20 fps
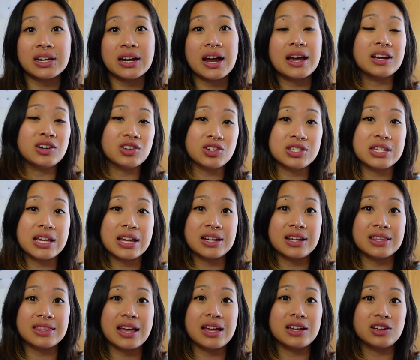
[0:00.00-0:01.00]
I understand
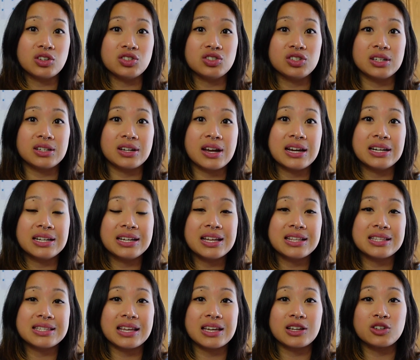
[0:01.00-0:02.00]
that Notion kind of
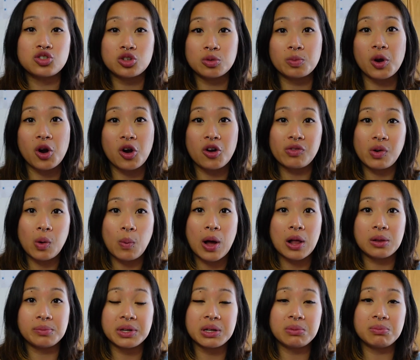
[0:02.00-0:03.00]
gets like super
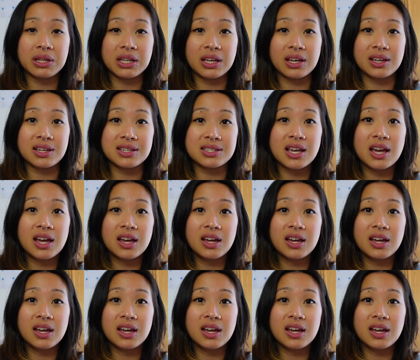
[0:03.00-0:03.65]
overwhelming, because